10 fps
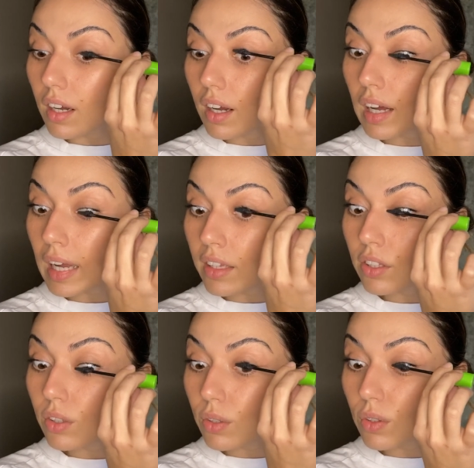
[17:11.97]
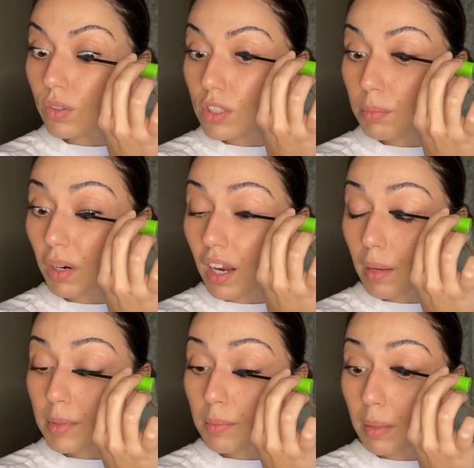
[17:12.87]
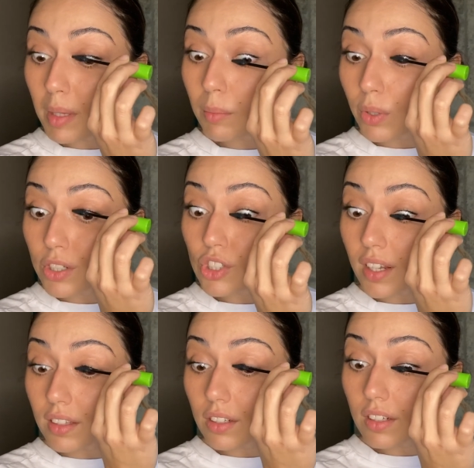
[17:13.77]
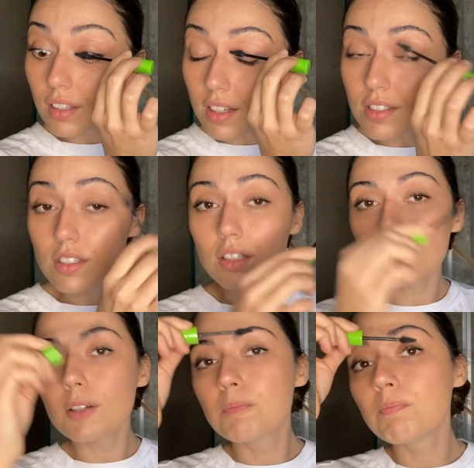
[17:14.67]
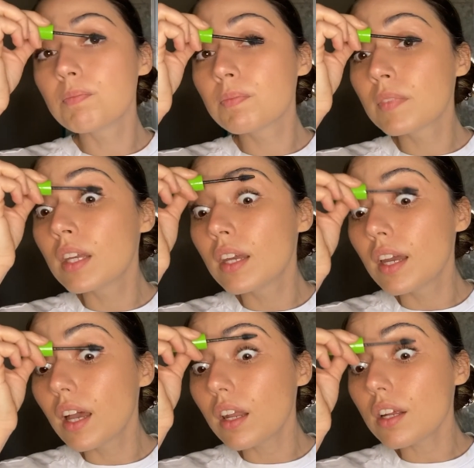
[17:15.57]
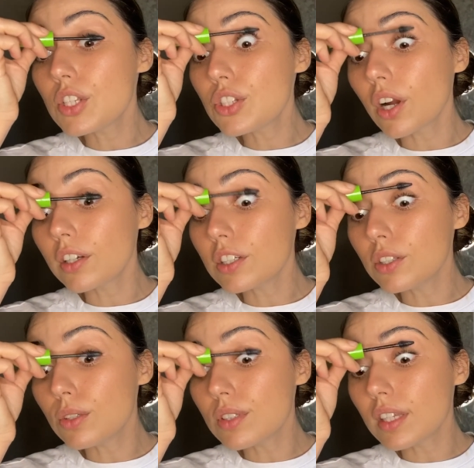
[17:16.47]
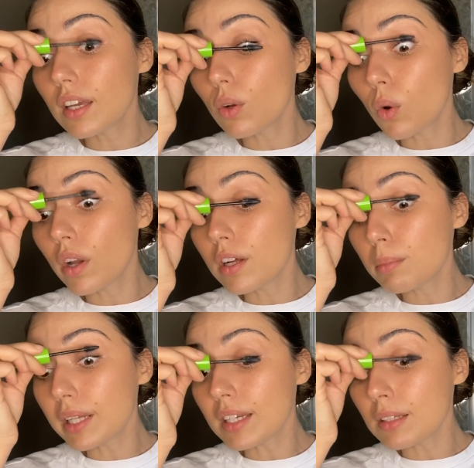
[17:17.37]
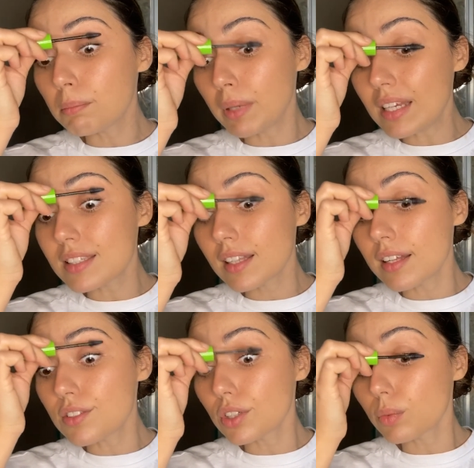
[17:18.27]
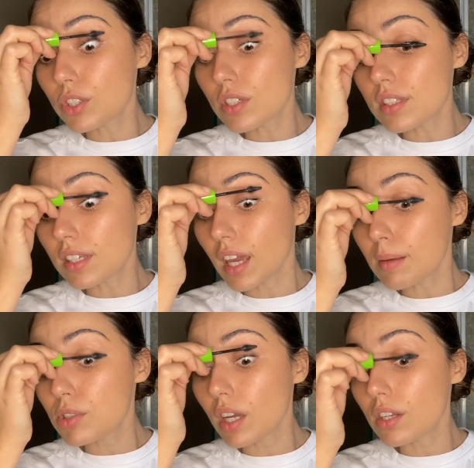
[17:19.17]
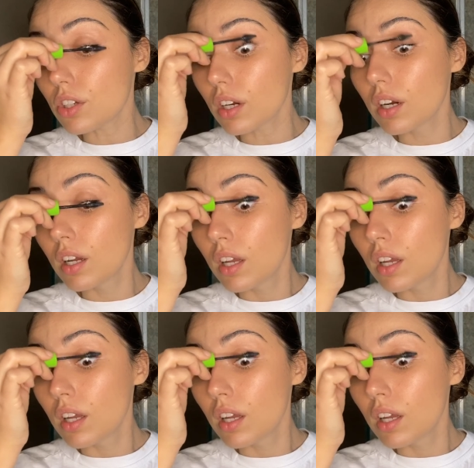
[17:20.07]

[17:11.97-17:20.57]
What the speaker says: I use perhaps maybe a more gentler cleanser, and I started using an oil-based cleanser, which is a game changer.